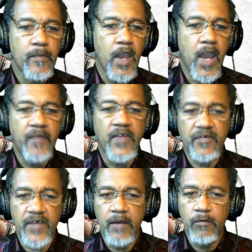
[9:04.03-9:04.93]
And they
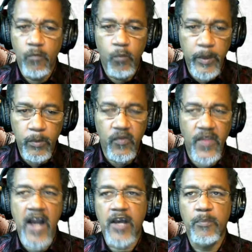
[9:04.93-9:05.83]
said, we will
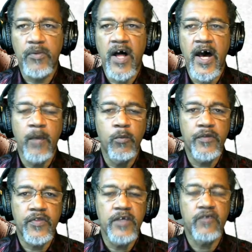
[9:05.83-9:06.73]
not comply
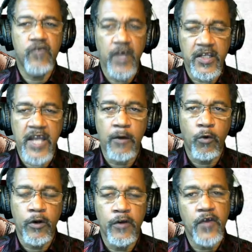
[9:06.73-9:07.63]
with the shutdown
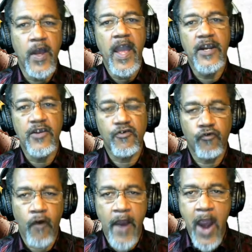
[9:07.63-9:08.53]
orders and
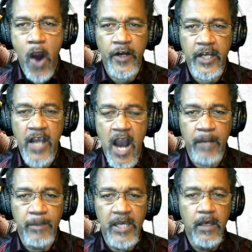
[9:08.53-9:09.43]
destroy our
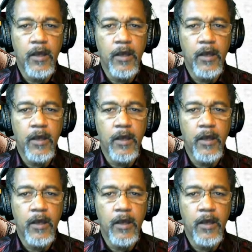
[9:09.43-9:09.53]
economy